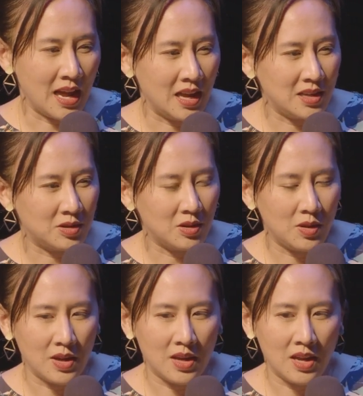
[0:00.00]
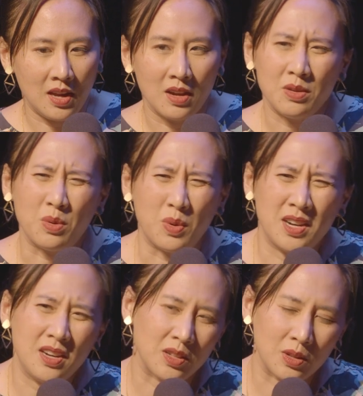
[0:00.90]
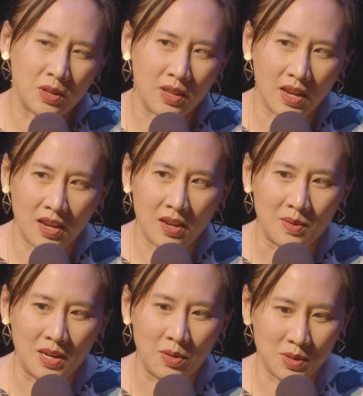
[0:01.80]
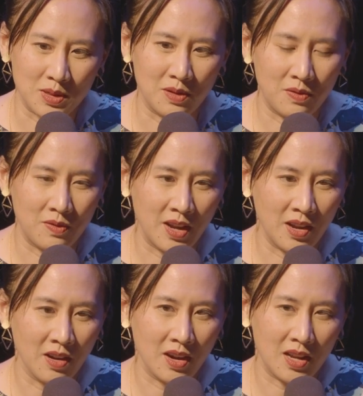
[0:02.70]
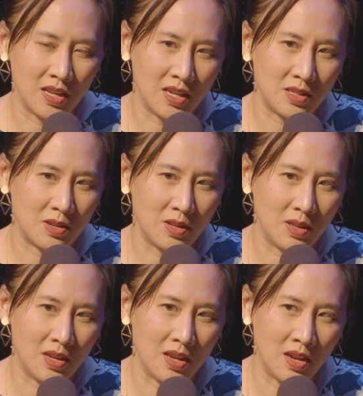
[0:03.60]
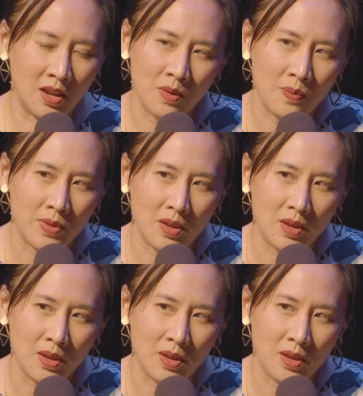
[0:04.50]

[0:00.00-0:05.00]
And I started thinking, oh, what did it look like when it was on fire? And then I started thinking,